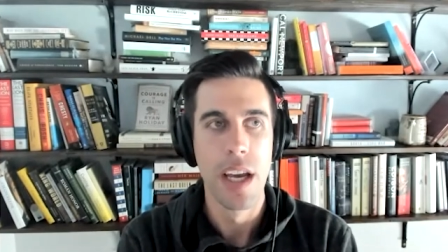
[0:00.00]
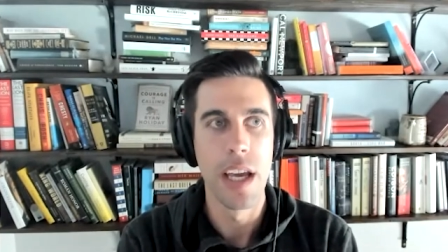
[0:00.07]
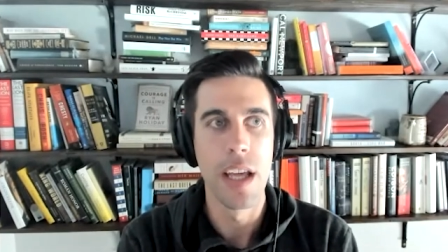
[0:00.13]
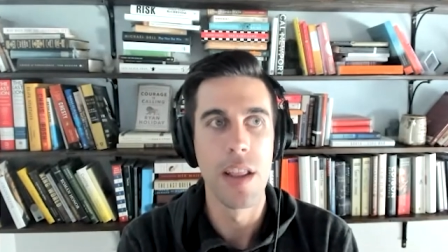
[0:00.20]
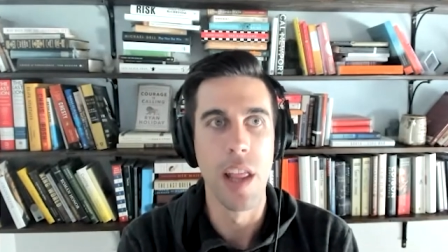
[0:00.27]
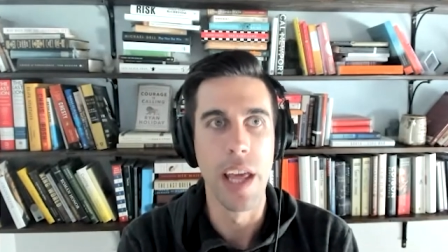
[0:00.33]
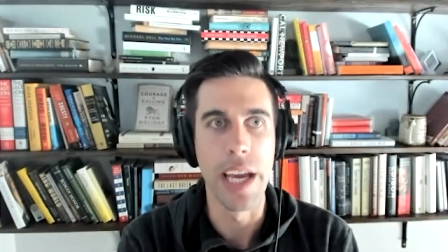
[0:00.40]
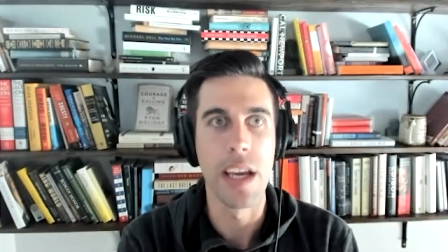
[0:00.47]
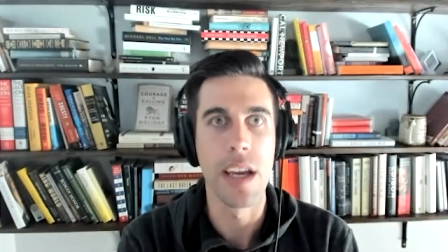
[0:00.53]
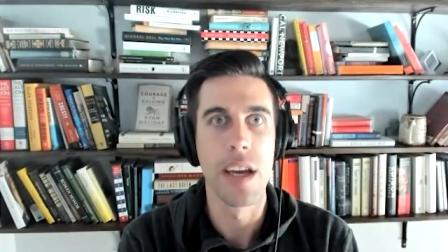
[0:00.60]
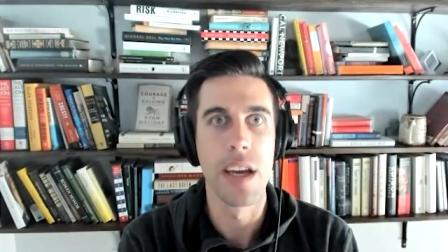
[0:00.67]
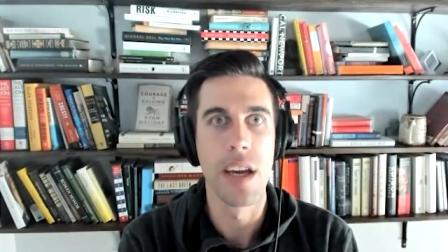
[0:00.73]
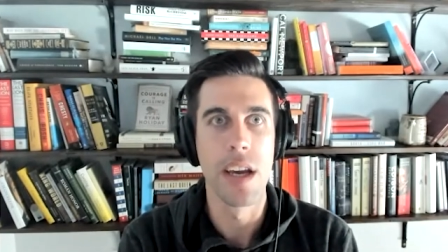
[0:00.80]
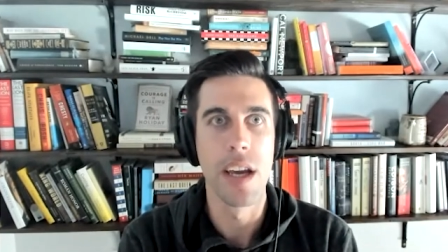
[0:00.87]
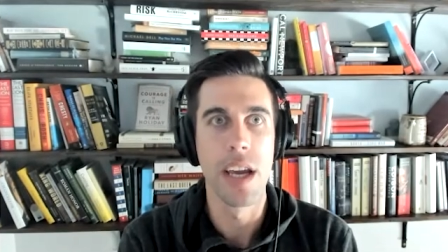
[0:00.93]
like,
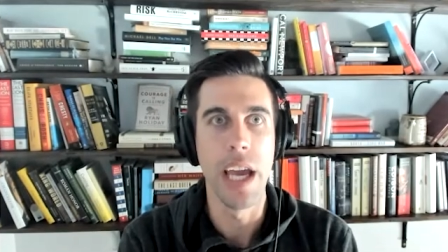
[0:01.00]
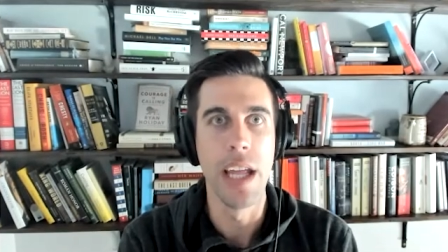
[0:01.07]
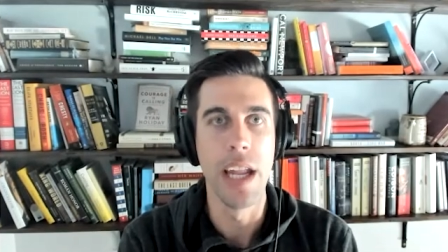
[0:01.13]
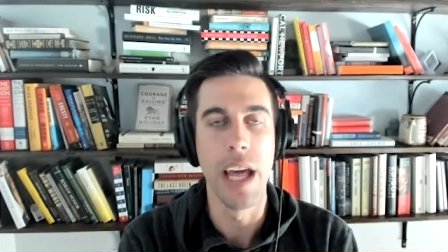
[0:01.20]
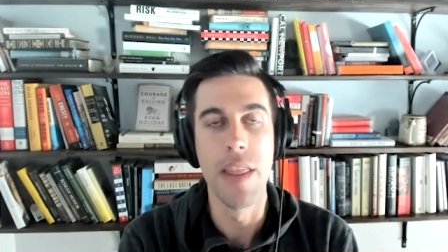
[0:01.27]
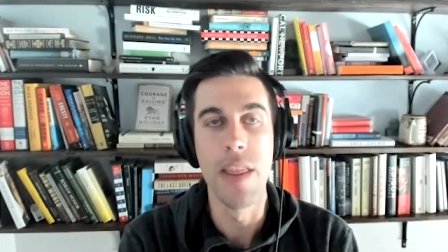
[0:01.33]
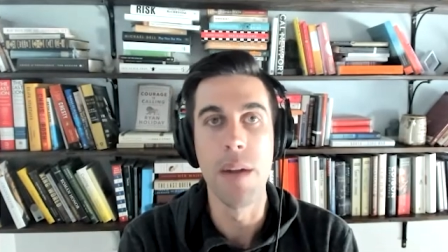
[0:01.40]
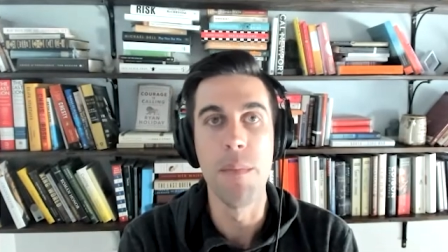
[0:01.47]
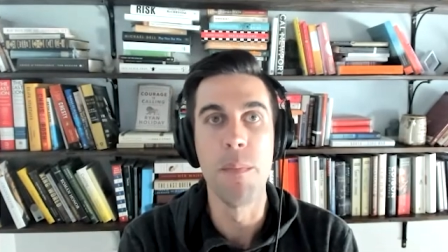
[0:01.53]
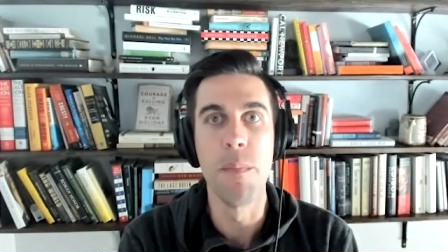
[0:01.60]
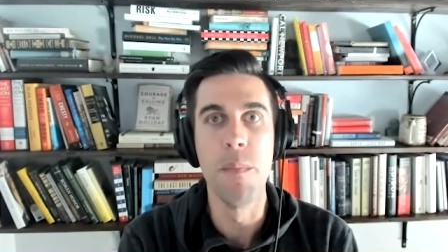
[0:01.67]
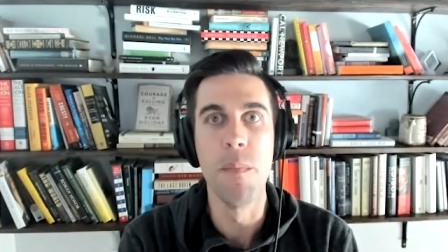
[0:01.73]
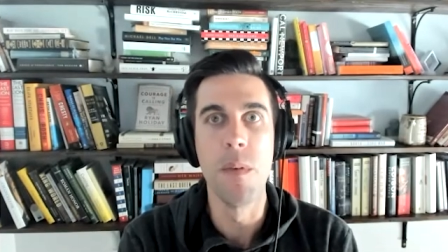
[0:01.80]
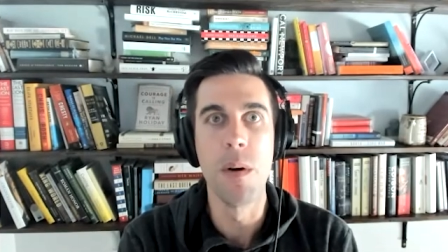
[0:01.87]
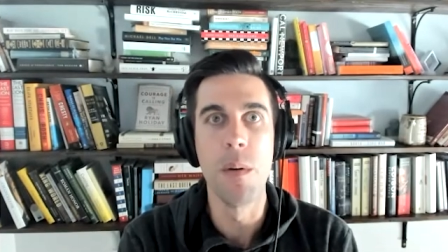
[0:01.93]
and, and then
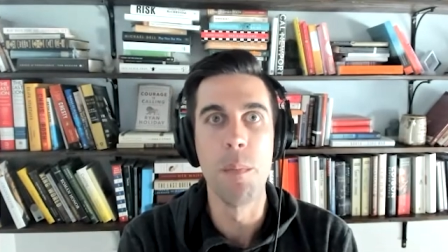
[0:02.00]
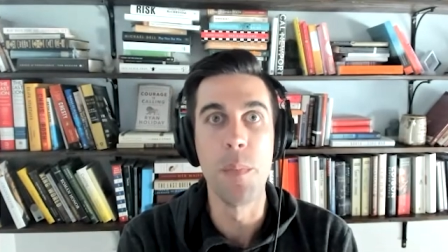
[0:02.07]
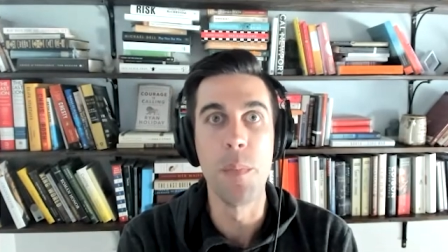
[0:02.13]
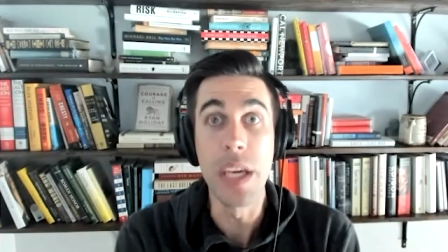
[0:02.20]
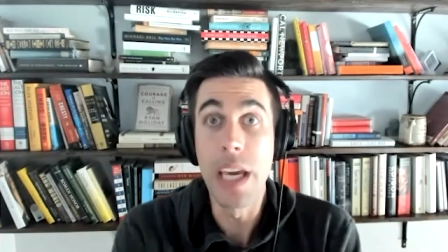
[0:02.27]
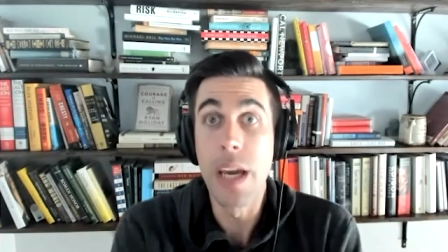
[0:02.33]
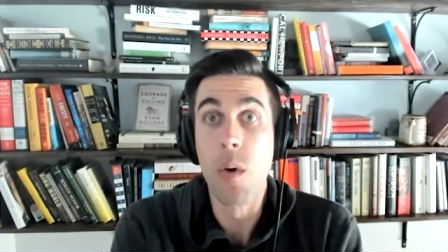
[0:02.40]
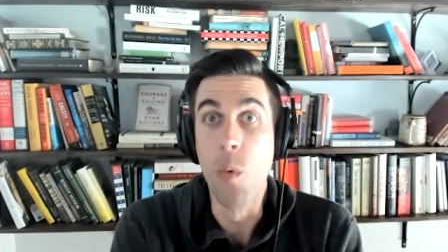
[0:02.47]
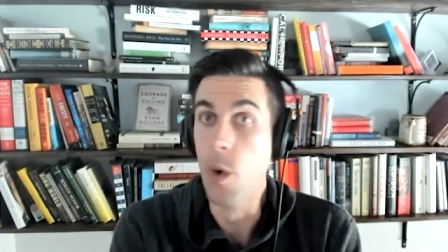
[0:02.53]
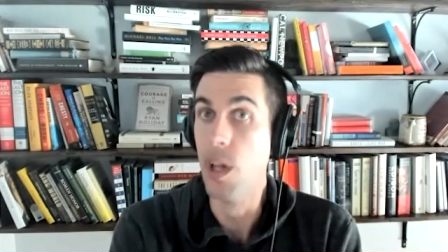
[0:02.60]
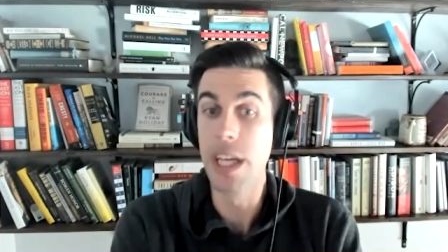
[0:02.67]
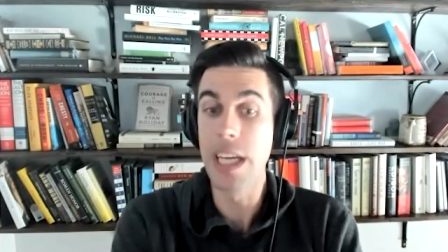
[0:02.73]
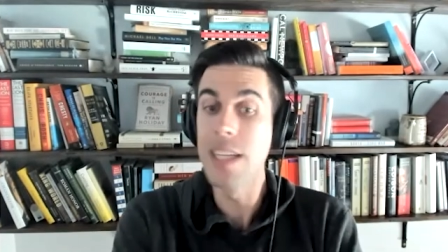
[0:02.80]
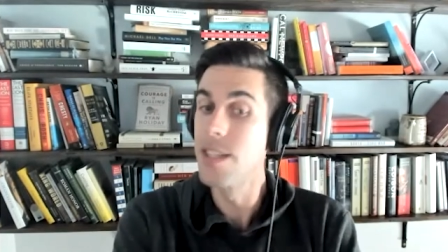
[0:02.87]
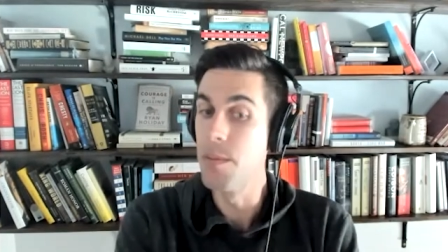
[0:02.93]
being
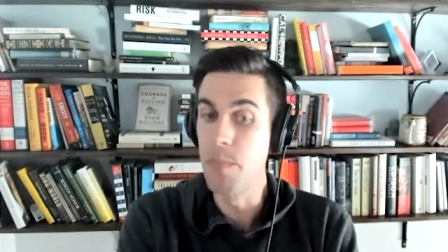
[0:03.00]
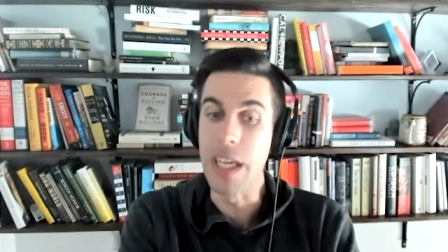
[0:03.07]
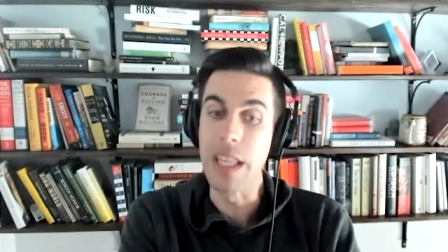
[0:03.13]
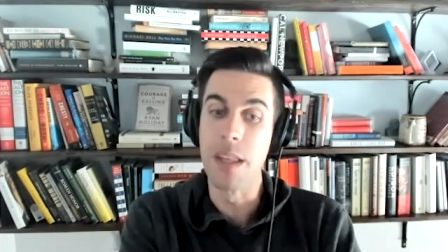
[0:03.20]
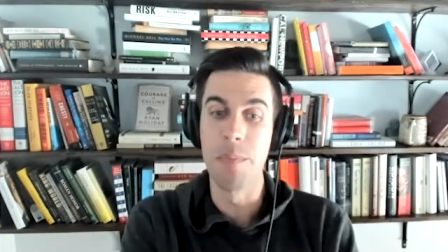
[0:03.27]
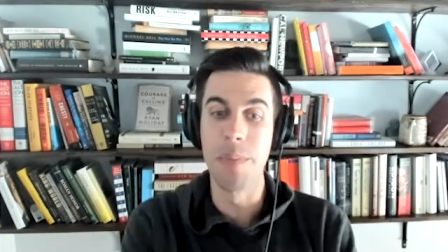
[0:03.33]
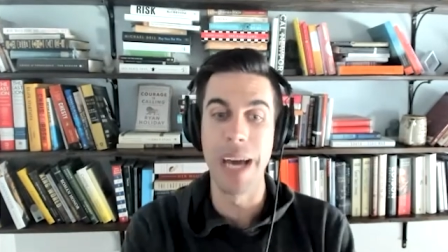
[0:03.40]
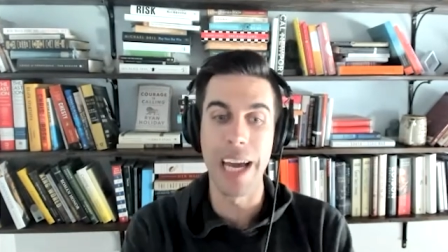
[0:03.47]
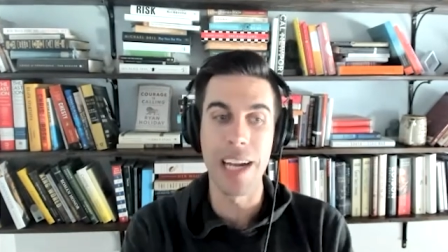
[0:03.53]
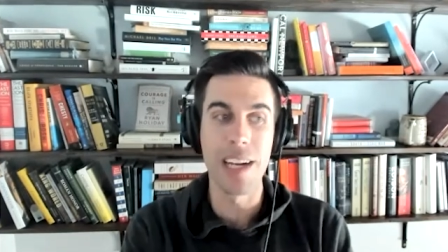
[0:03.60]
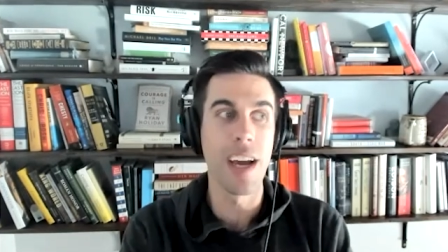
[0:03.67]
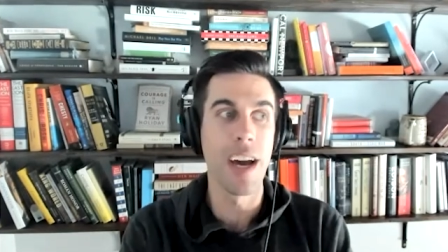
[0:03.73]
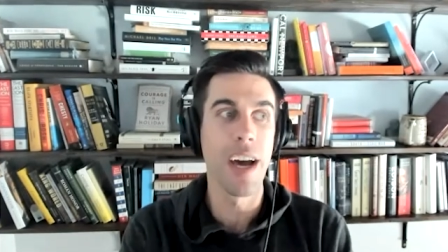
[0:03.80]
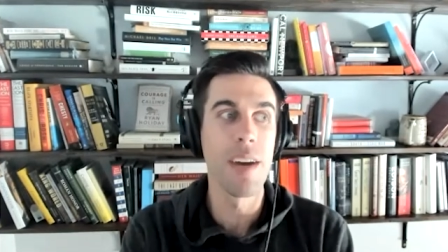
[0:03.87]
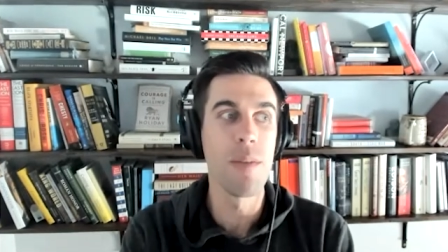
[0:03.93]
willing to be the bad
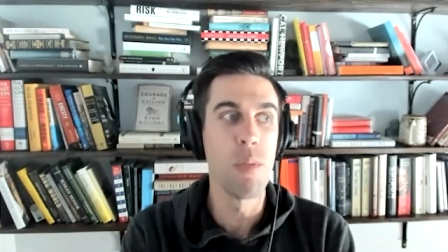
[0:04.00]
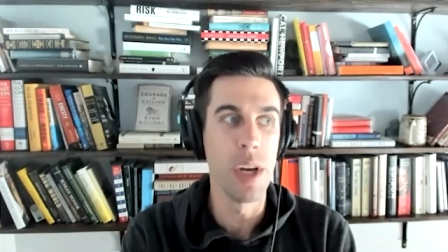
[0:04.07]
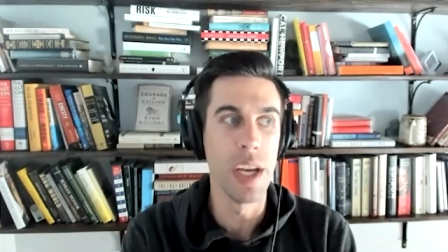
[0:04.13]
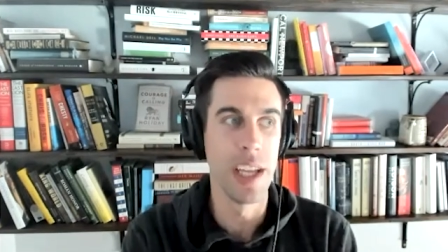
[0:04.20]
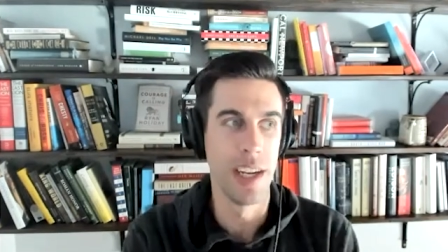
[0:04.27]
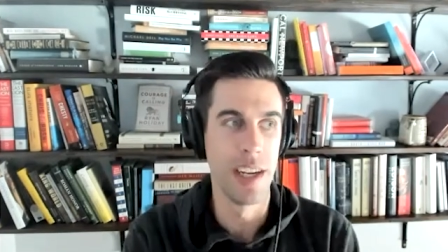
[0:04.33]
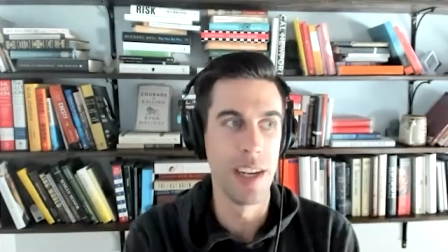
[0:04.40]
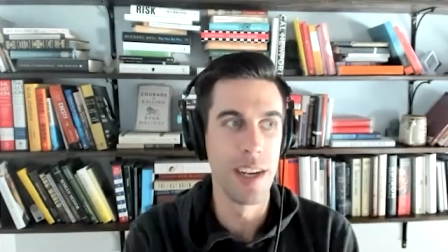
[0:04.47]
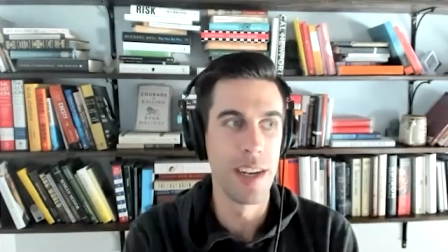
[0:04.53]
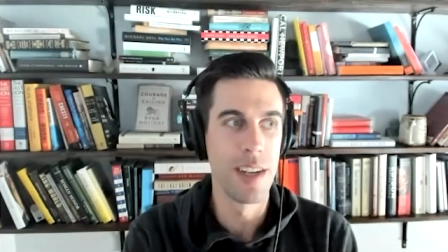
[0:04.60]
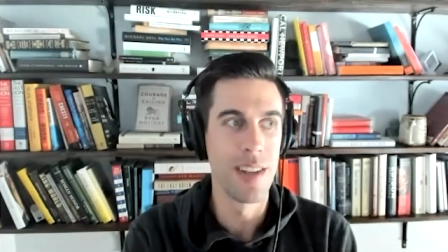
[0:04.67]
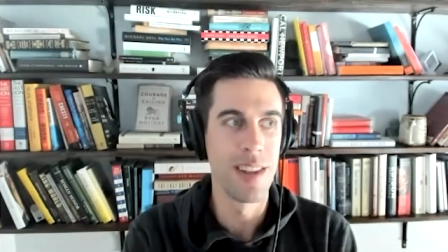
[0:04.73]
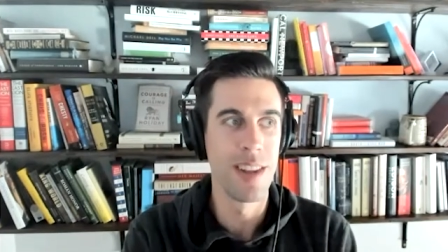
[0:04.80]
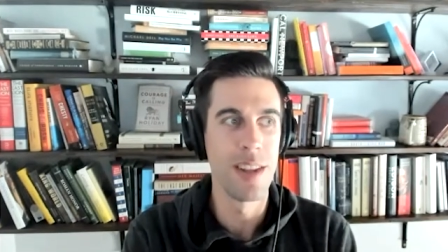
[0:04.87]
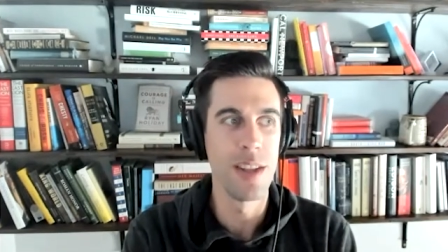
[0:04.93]
guy when
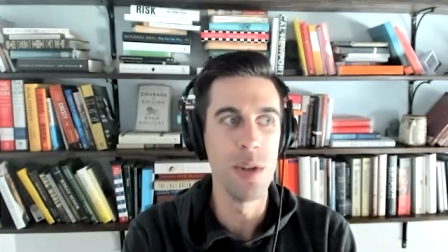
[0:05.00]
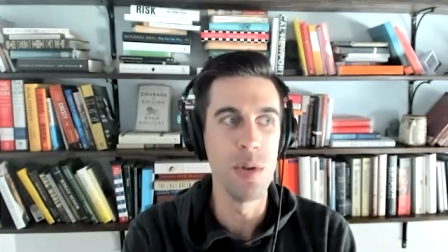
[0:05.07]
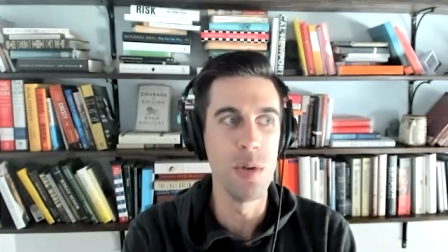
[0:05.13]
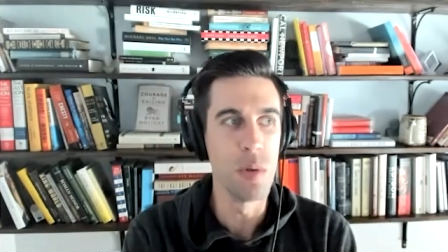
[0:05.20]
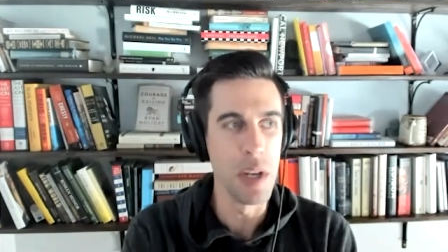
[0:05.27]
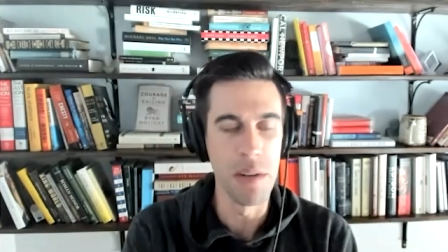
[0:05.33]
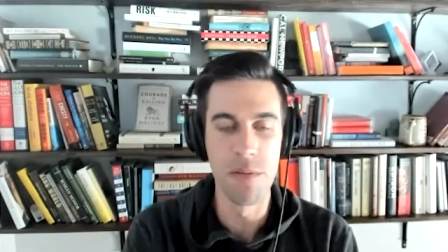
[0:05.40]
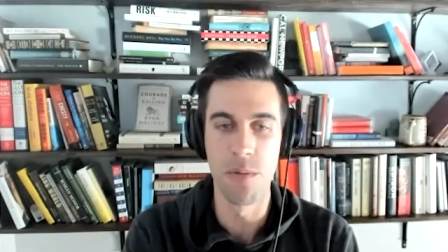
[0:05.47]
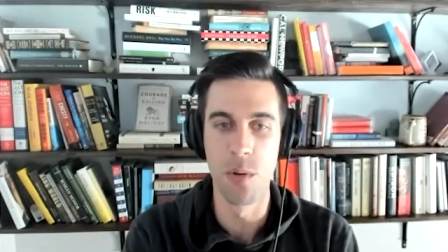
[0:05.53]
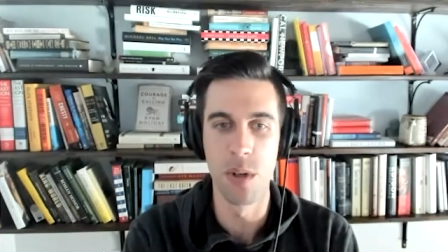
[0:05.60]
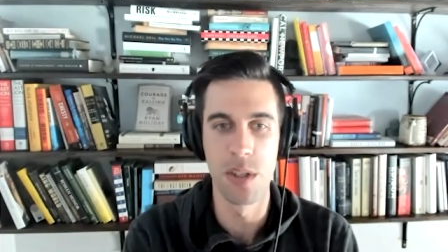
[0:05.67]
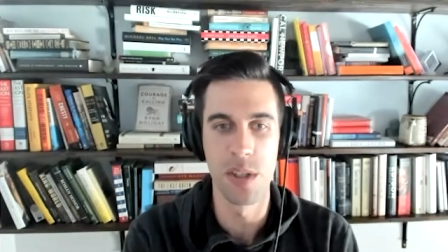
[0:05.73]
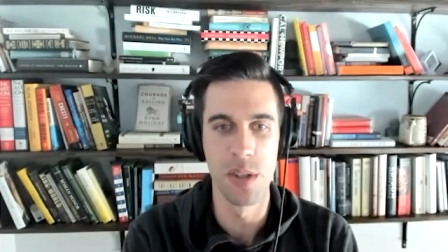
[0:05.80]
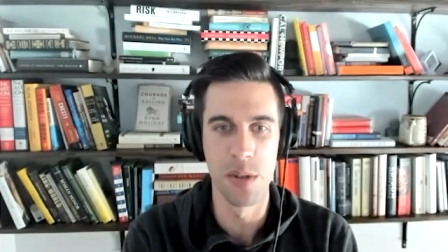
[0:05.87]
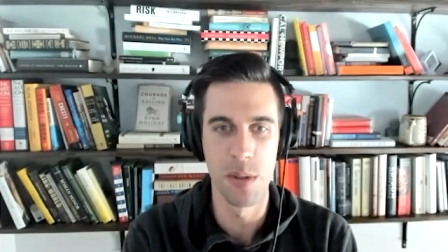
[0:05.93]
you
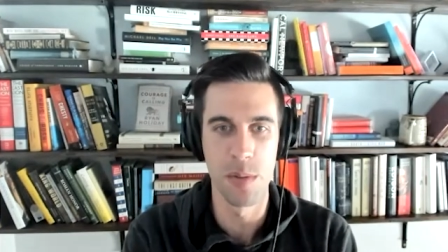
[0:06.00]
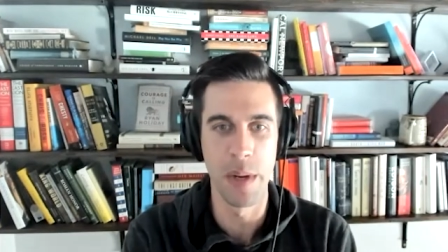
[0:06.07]
enforce those